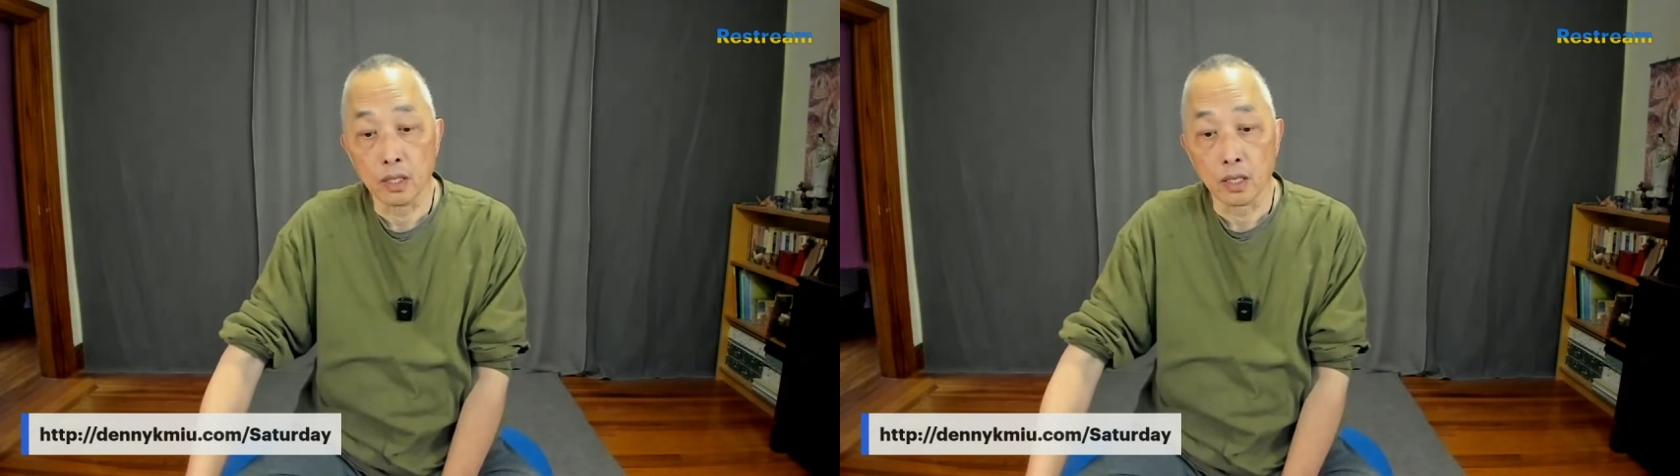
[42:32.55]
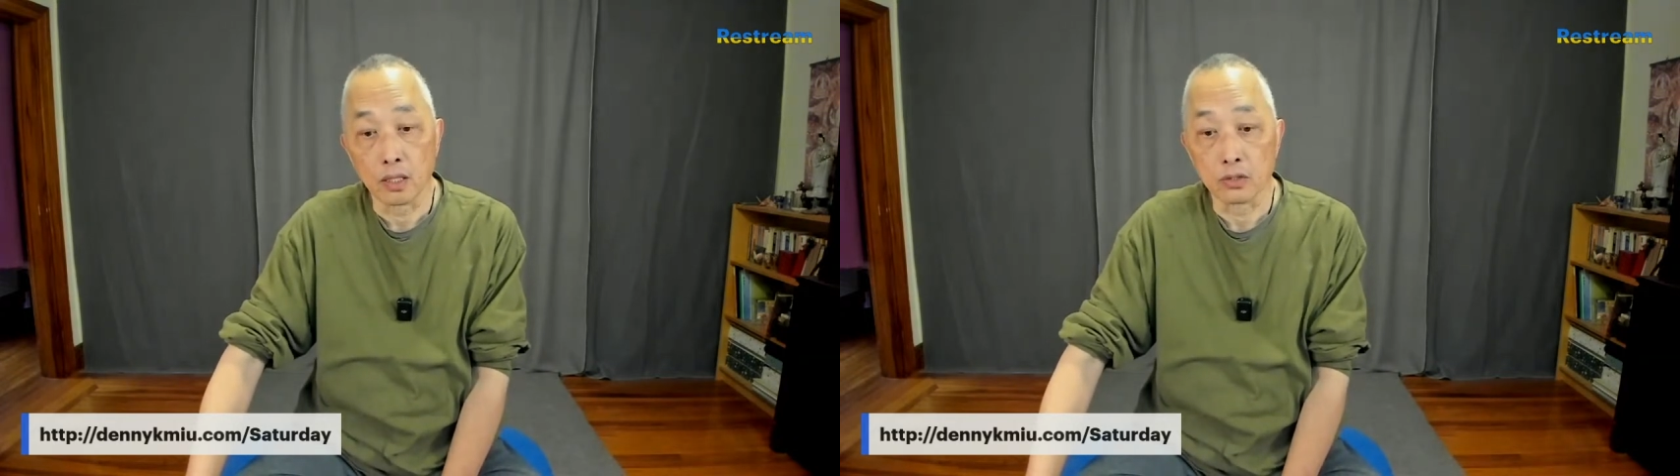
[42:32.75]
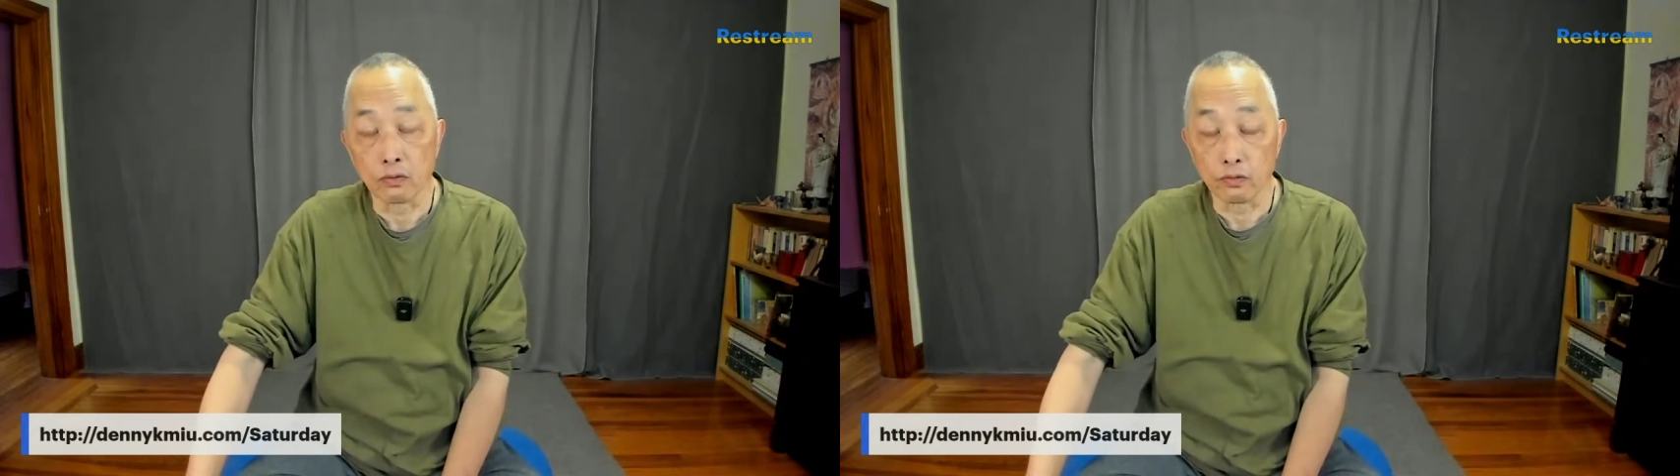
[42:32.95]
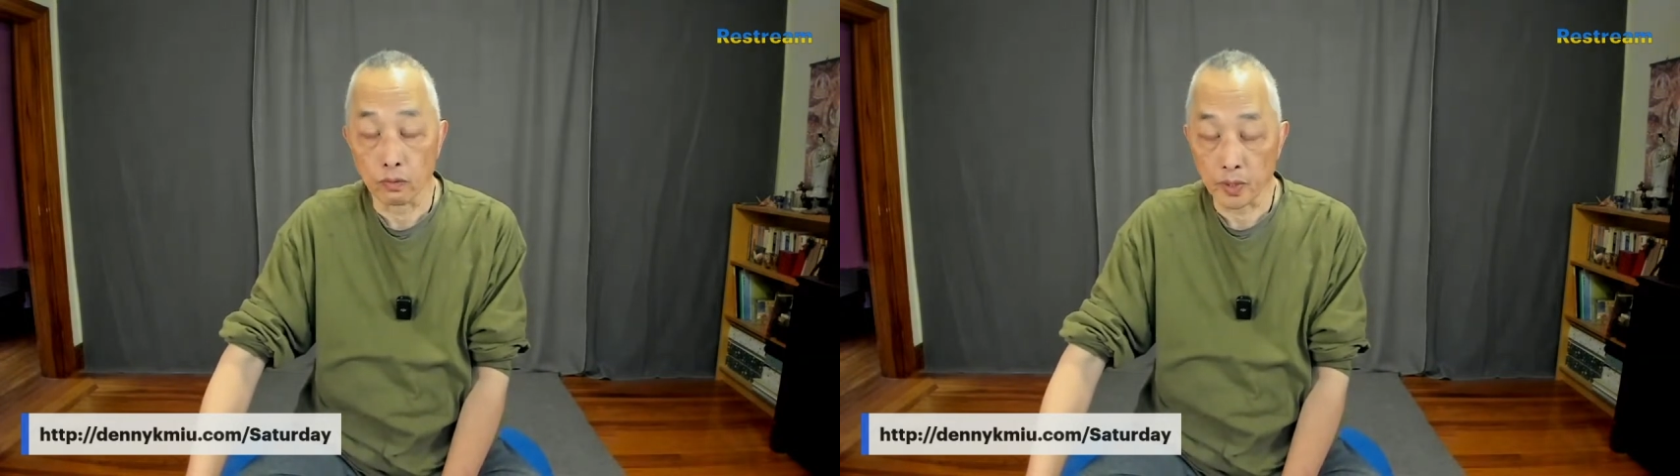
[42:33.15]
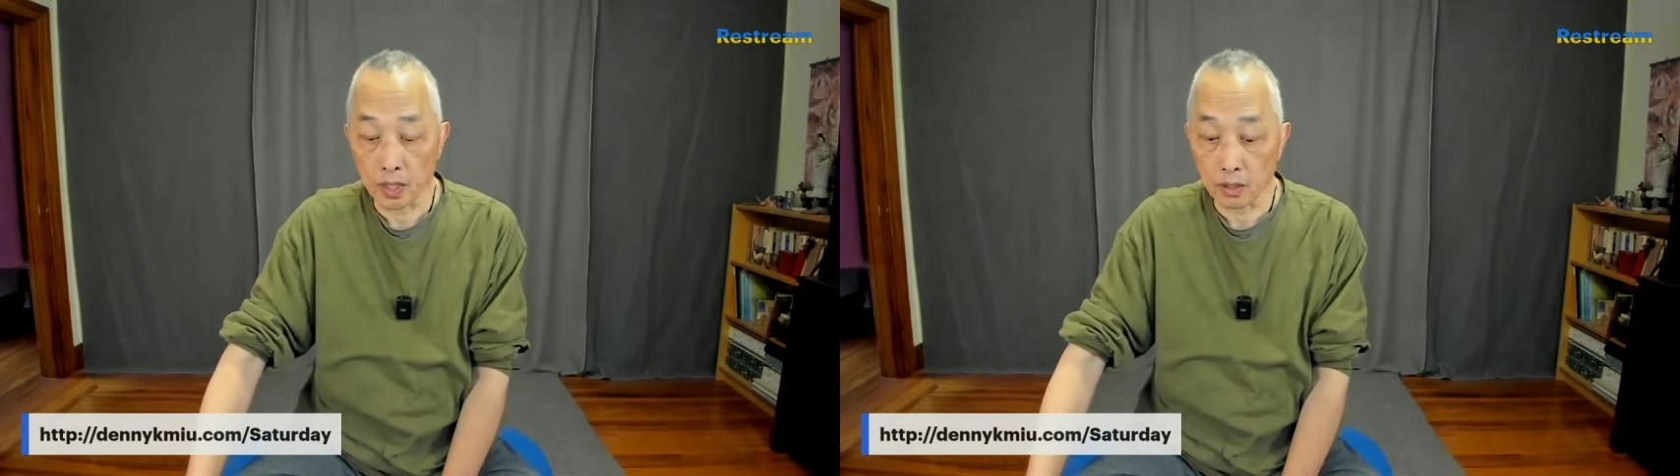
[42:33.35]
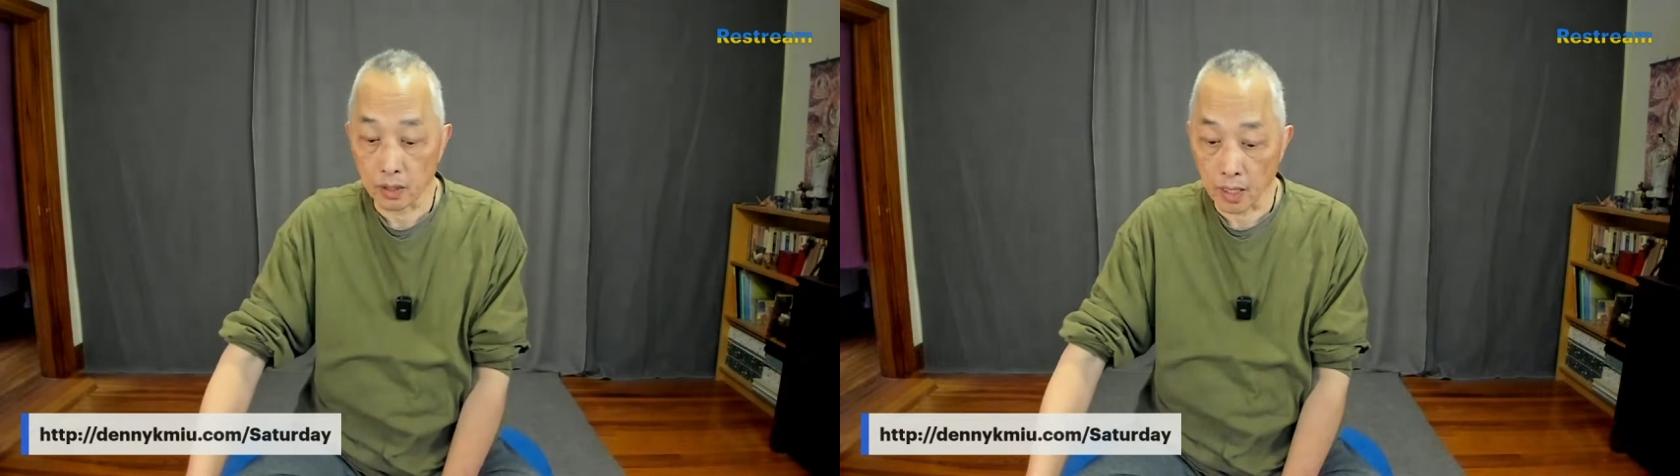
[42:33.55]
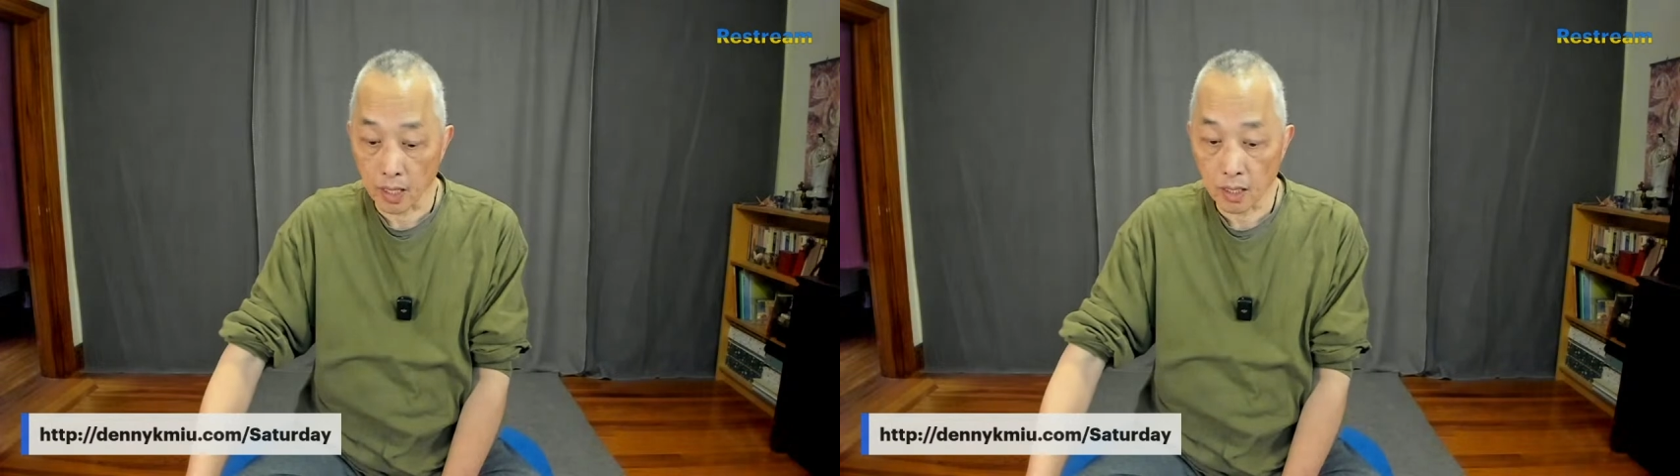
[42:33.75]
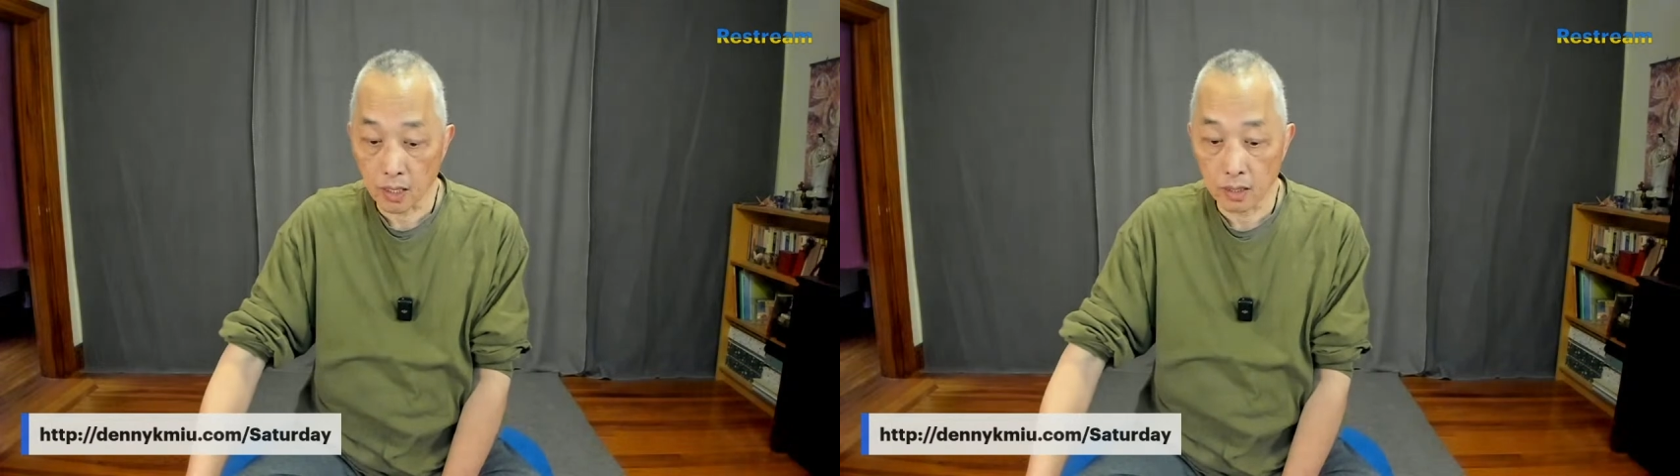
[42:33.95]
And so for me
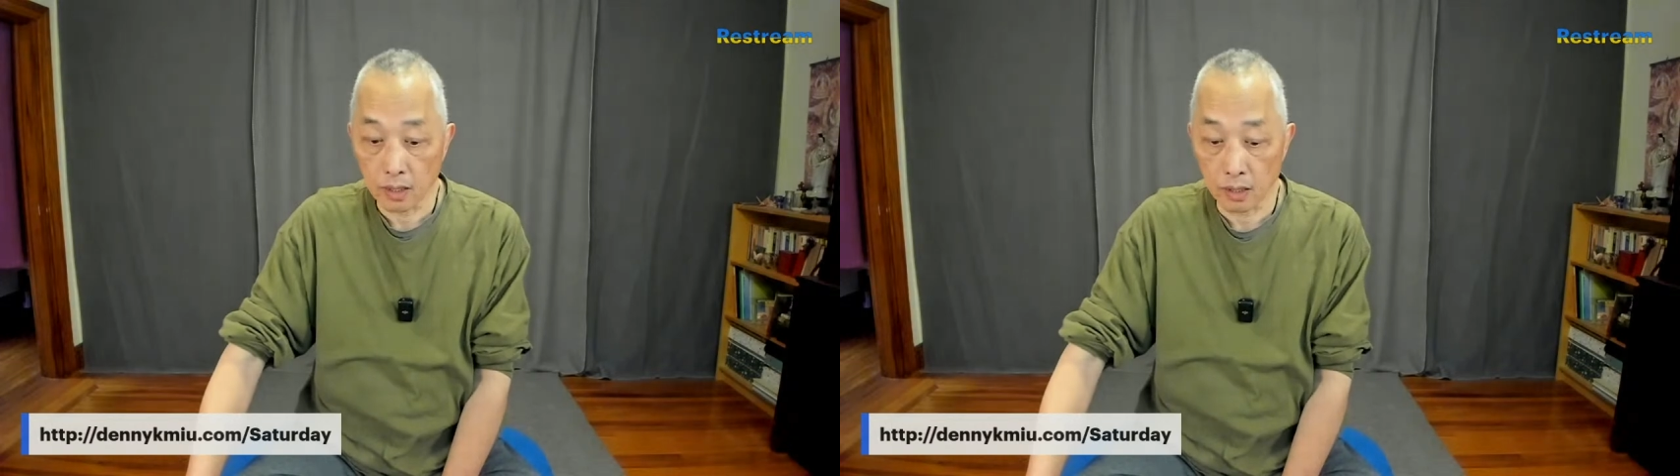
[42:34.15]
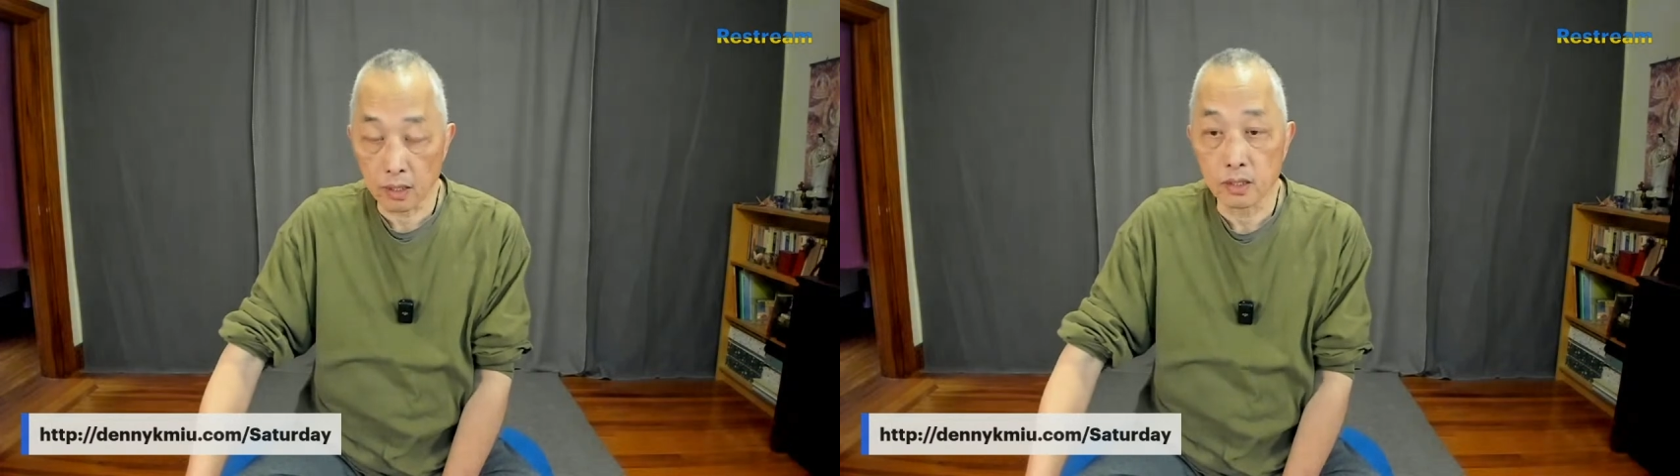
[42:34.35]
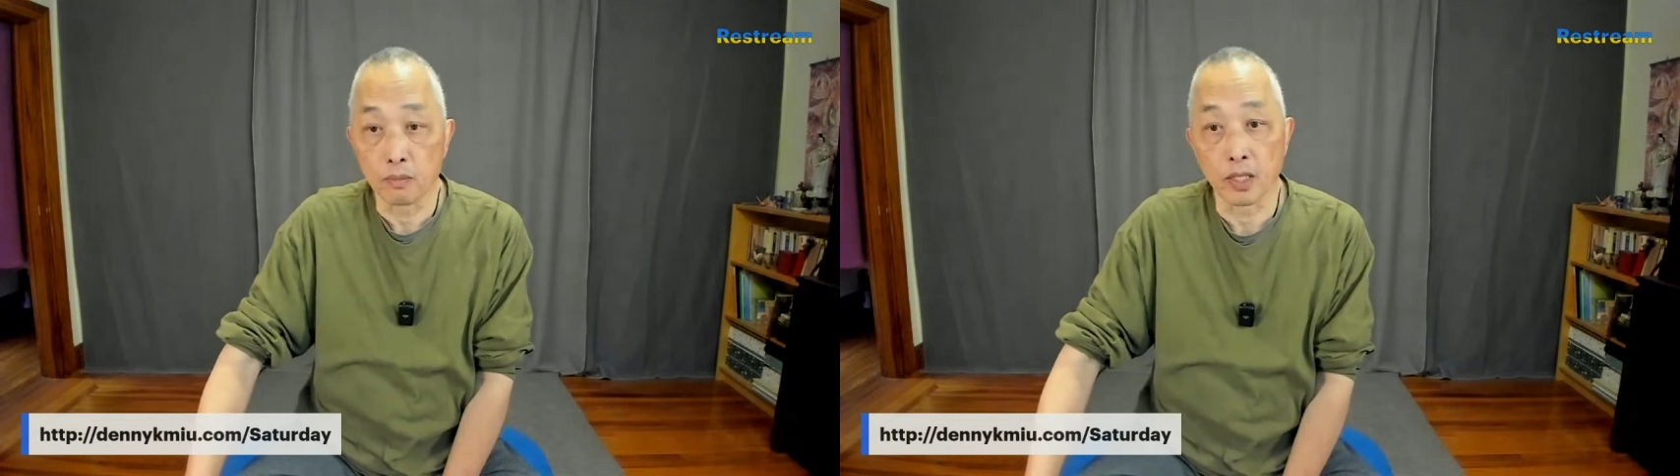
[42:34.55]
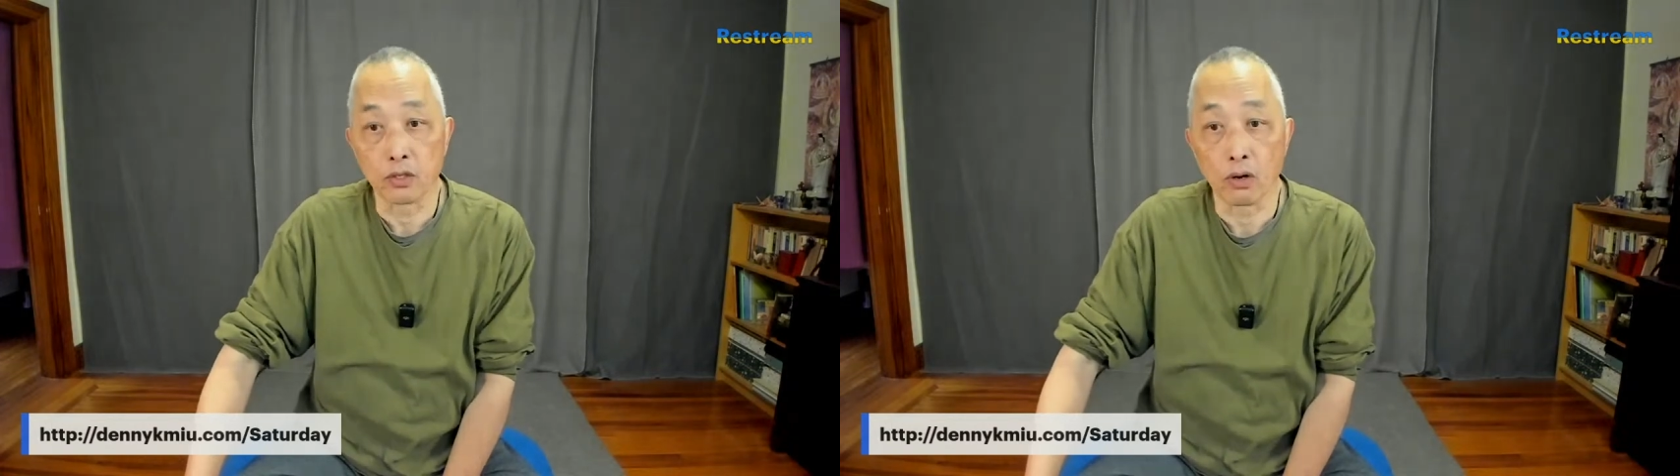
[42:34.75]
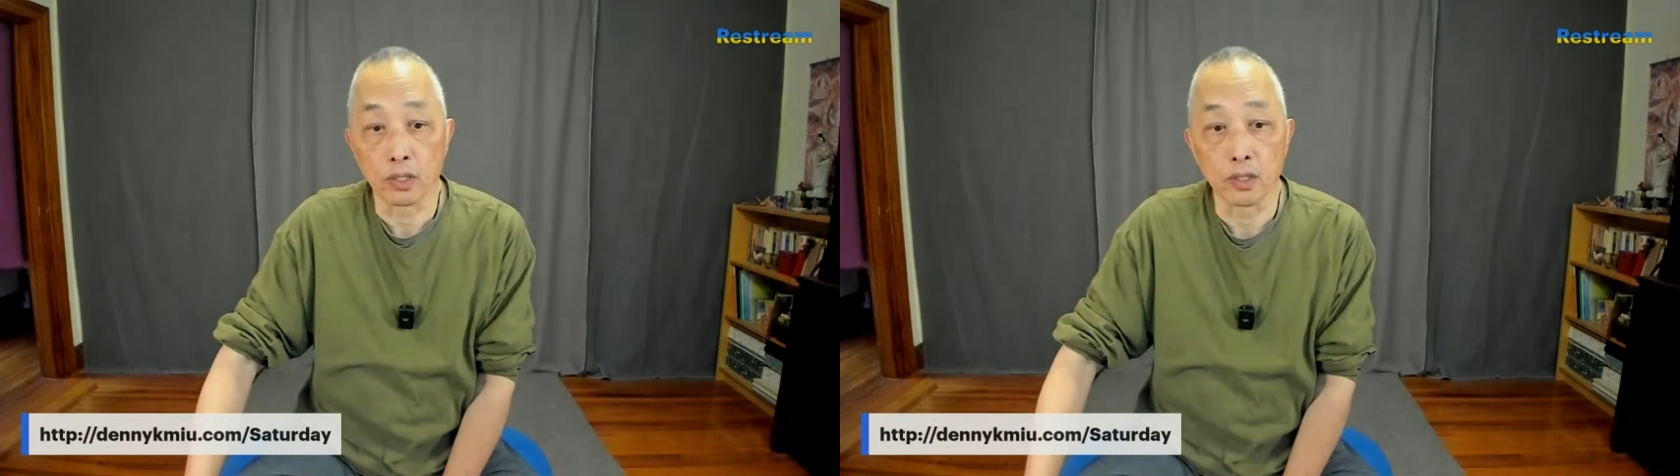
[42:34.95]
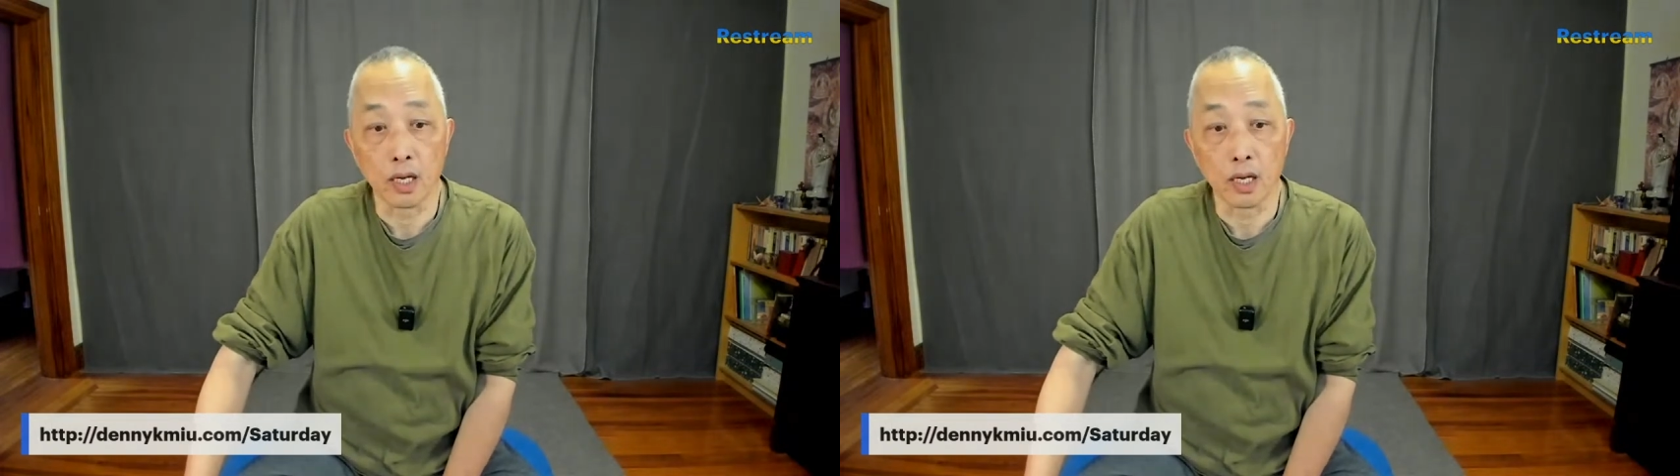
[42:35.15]
today, he is my target.